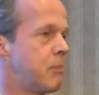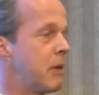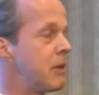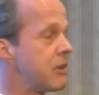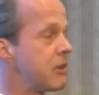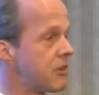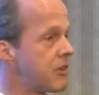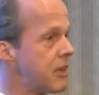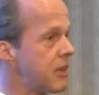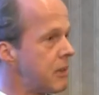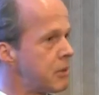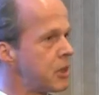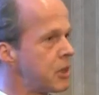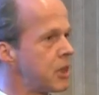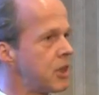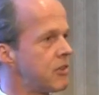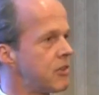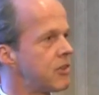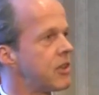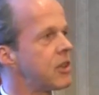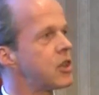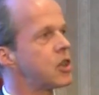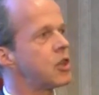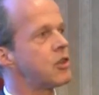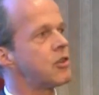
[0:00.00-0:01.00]
But the subject as
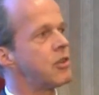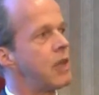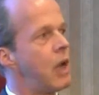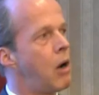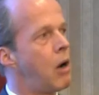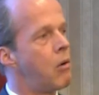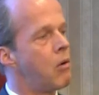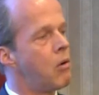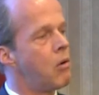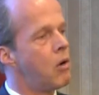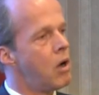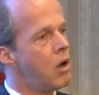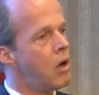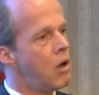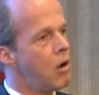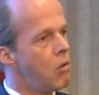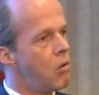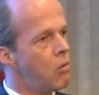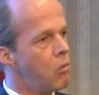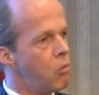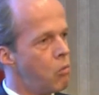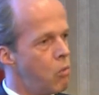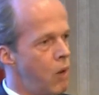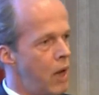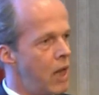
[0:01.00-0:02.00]
such is now
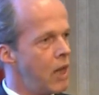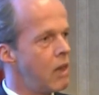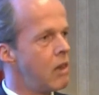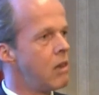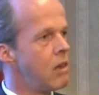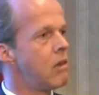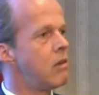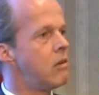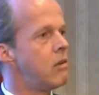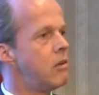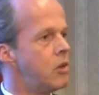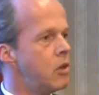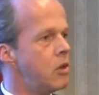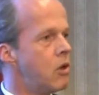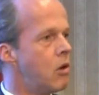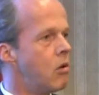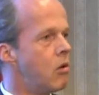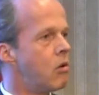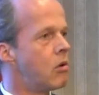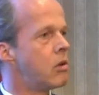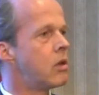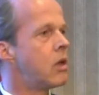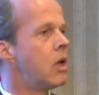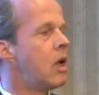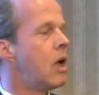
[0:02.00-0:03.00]
well
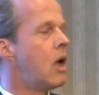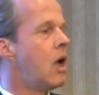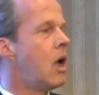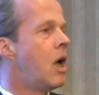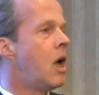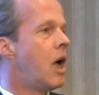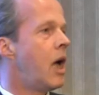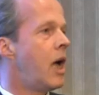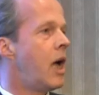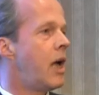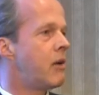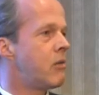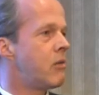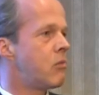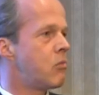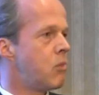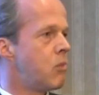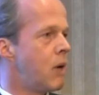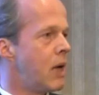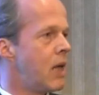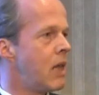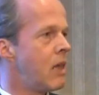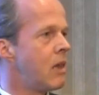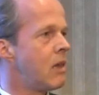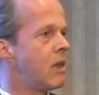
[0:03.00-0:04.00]
known and
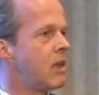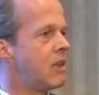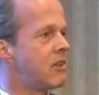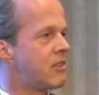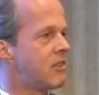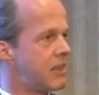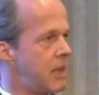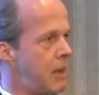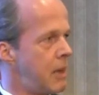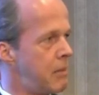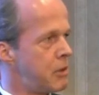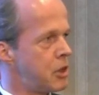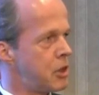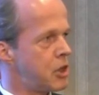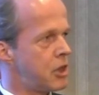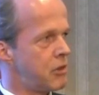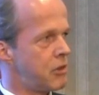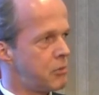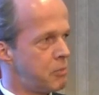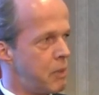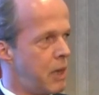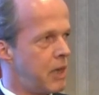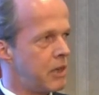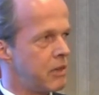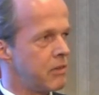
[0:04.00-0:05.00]
well established
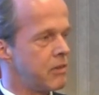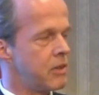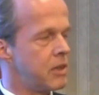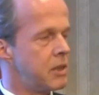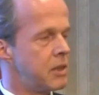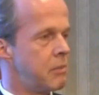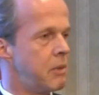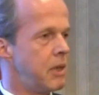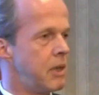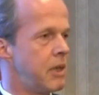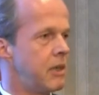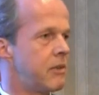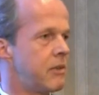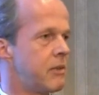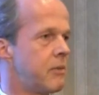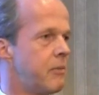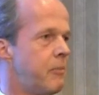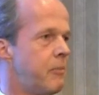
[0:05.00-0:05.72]
as part of the debate.